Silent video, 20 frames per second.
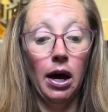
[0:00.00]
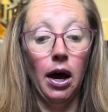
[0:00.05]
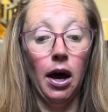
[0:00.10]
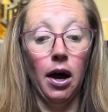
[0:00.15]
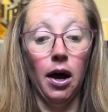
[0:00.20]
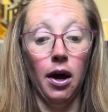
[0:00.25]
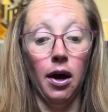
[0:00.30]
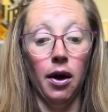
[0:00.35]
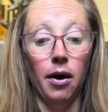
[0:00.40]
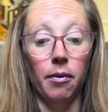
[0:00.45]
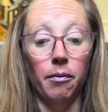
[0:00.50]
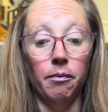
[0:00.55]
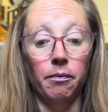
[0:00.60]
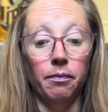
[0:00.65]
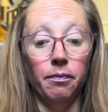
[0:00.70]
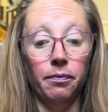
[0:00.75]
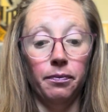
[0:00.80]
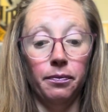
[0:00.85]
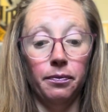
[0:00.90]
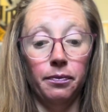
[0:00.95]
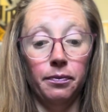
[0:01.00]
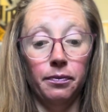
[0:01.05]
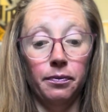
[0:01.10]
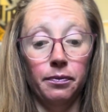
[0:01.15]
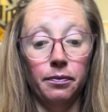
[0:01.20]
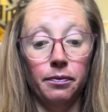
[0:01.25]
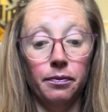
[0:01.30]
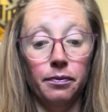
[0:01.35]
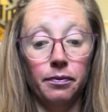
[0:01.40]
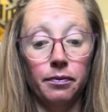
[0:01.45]
That
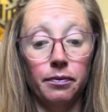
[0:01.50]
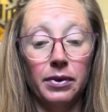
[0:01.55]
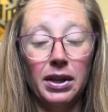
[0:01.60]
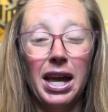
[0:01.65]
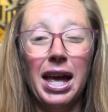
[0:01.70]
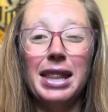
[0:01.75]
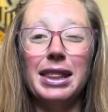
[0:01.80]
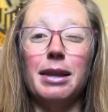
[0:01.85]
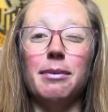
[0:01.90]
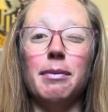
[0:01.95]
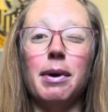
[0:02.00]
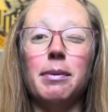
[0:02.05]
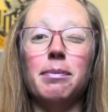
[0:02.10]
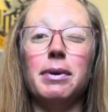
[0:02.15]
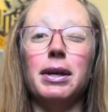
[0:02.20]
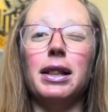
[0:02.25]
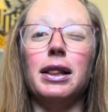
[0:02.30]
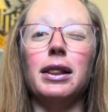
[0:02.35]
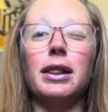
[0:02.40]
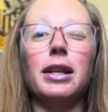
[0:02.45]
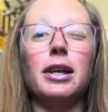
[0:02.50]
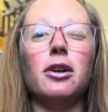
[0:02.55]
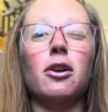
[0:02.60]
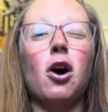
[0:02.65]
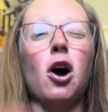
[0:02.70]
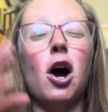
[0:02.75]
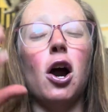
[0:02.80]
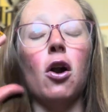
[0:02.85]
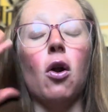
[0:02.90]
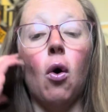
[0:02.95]
might be a little
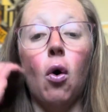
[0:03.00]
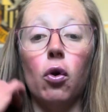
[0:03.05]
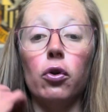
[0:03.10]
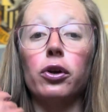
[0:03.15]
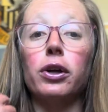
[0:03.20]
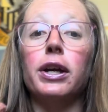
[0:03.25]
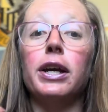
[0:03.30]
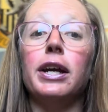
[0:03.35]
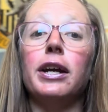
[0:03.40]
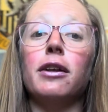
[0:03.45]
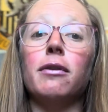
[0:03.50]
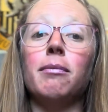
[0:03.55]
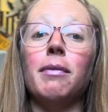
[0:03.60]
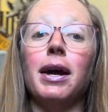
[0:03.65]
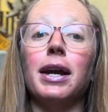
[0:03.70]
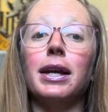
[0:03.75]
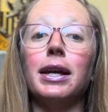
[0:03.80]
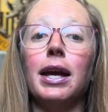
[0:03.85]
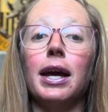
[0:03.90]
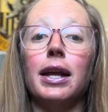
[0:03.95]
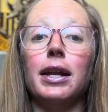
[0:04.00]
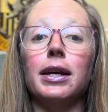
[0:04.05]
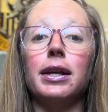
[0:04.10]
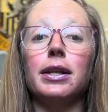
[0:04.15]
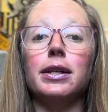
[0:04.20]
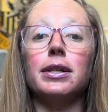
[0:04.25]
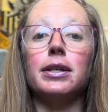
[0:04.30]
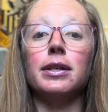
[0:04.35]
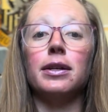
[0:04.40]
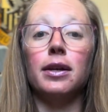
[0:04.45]
hard. Older kids might get
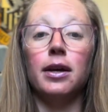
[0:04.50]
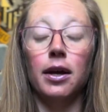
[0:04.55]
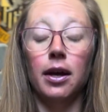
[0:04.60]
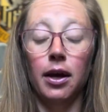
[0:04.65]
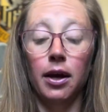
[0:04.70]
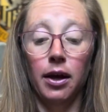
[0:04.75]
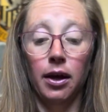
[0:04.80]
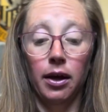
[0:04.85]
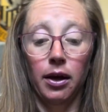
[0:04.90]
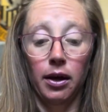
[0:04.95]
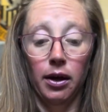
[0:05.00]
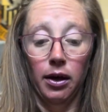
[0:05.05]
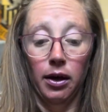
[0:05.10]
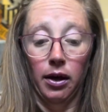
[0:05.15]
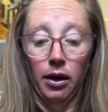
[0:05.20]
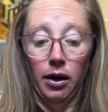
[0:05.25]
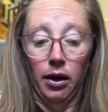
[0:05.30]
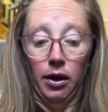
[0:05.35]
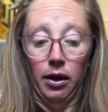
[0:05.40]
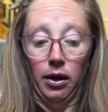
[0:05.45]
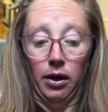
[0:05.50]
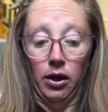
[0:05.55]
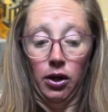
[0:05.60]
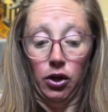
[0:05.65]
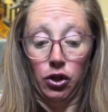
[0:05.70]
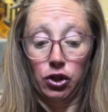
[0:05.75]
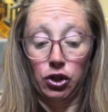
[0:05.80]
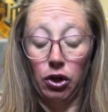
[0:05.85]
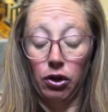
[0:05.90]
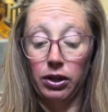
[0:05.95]
it.
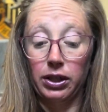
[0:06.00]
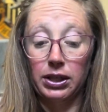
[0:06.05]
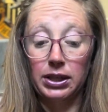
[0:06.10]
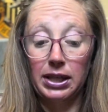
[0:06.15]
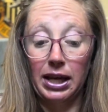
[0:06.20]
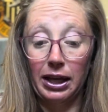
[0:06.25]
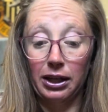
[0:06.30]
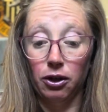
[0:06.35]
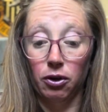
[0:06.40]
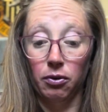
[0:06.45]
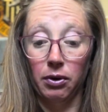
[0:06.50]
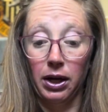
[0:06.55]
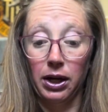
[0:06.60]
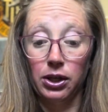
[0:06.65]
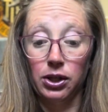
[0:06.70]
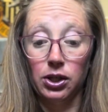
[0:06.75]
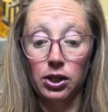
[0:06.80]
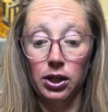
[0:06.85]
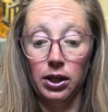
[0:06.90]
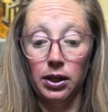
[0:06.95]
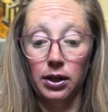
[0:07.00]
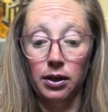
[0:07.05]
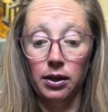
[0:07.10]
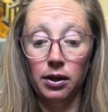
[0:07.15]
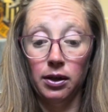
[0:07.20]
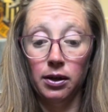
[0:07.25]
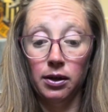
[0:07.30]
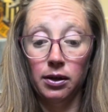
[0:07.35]
So the second question,